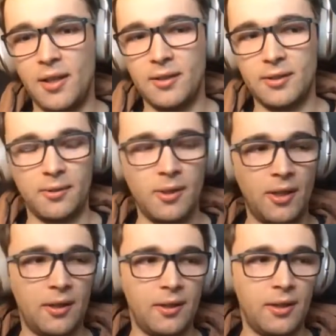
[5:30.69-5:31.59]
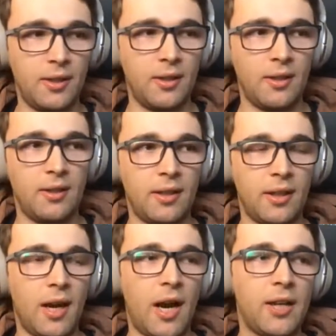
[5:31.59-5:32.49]
So
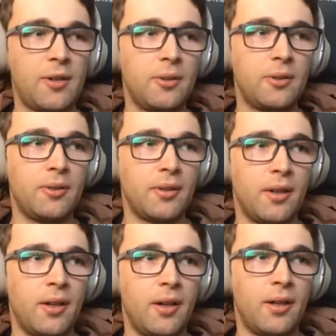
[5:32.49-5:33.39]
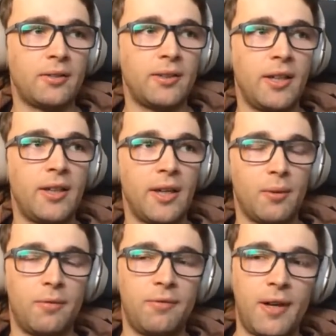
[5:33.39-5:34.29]
like I could take care
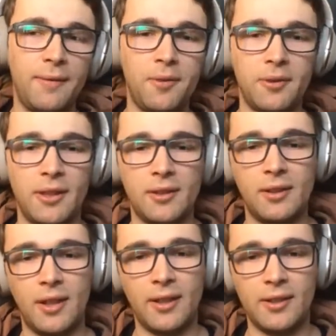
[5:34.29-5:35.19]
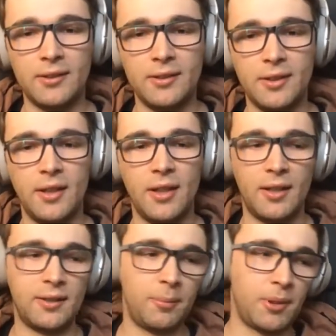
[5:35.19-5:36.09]
of 5 to 10 clients
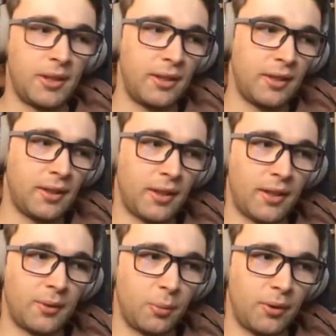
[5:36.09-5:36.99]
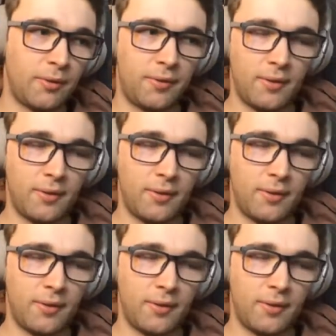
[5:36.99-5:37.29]
at the beginning, and with